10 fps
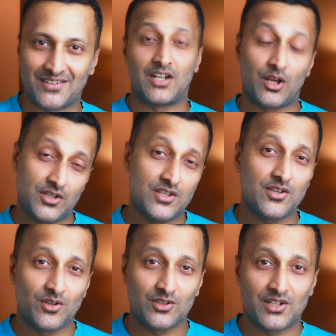Now, since you
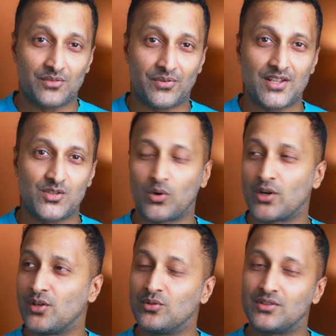know the difference, what
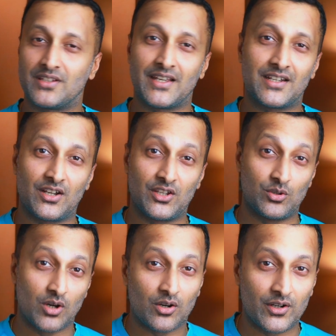do you think
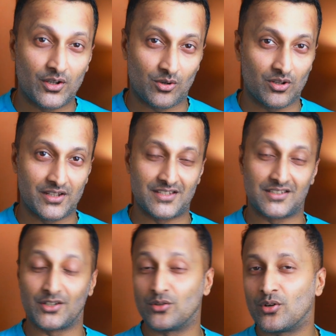you are going to call these?
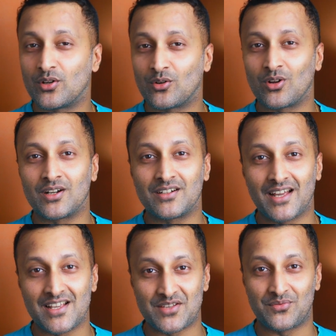Are you going to call it
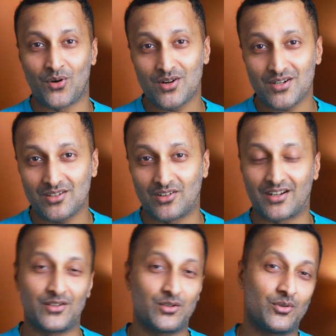as a font or
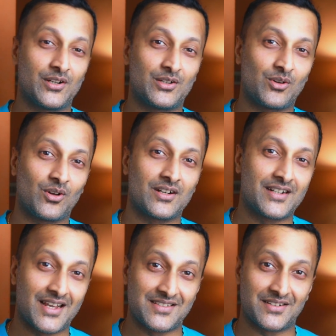are you going to call it
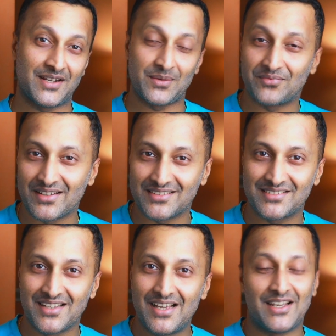as a
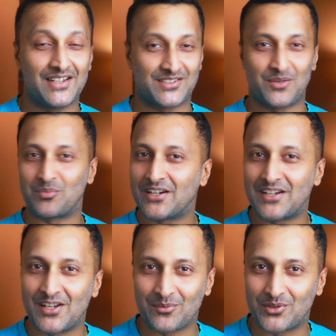typeface? It's
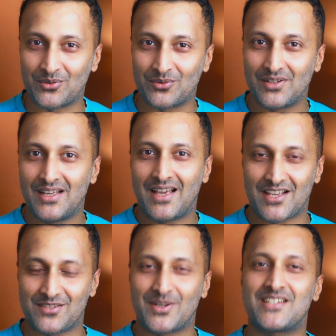completely up to you.
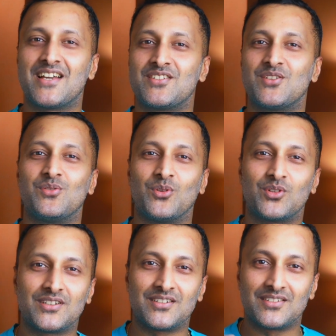As much as you know
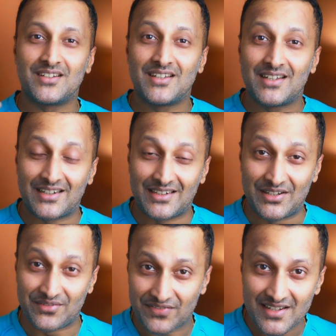the
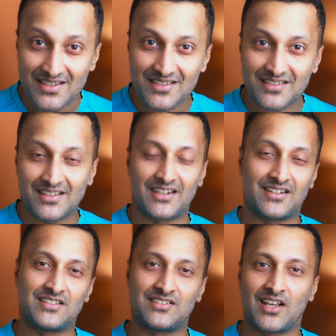difference, it
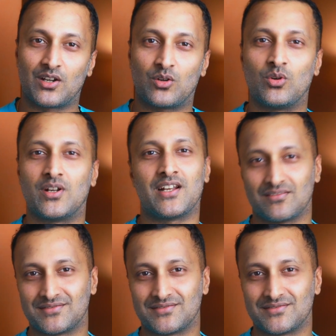is good enough.